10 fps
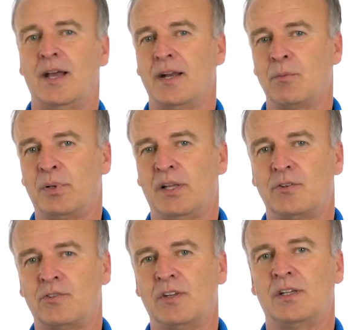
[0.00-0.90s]
and it
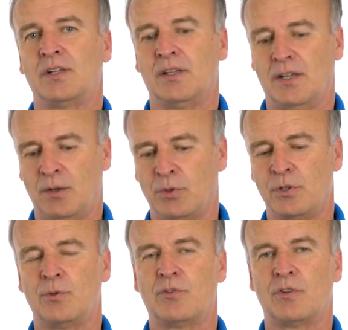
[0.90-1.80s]
plugs in, it will
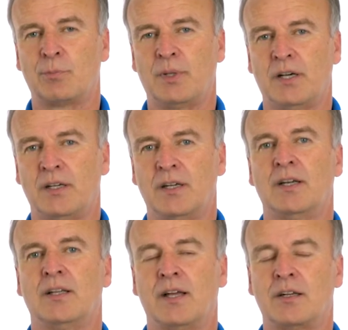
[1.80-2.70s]
use this plug.
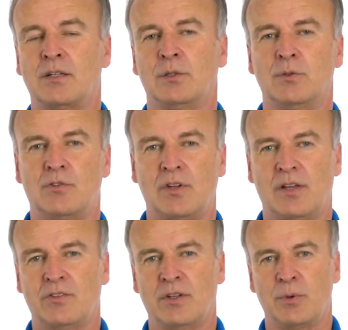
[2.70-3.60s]
That includes
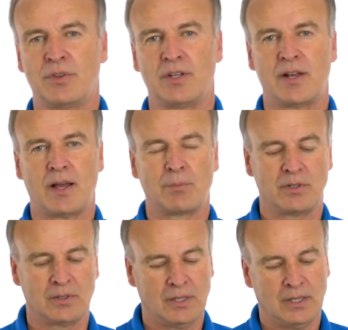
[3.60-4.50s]
Tesla with the
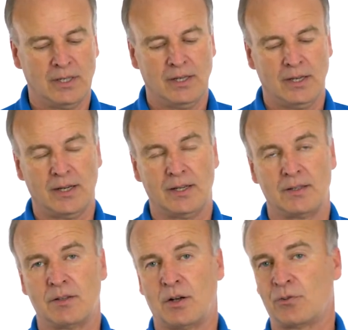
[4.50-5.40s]
adapter.
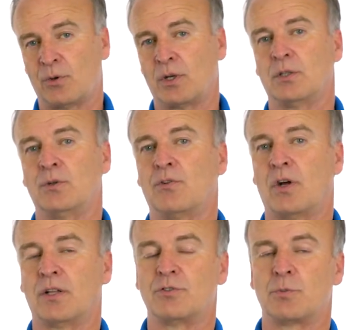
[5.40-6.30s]
It also includes
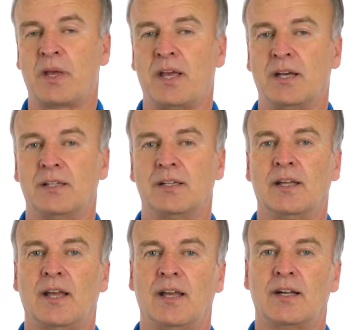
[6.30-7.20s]
all of
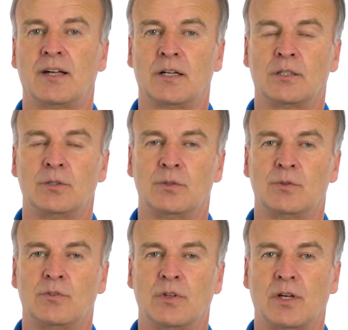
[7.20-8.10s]
Japan, and it
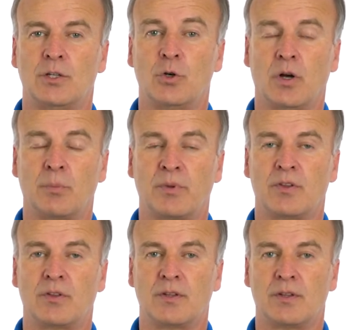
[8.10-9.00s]
includes Europe,
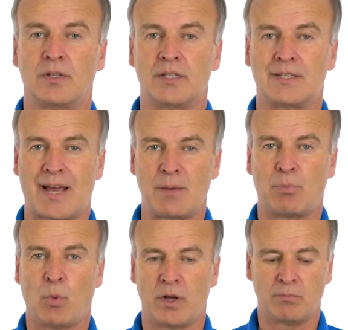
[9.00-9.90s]
the Type
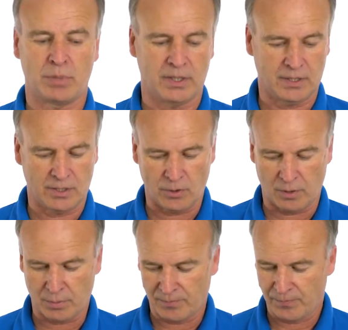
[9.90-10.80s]
1 plug in Europe.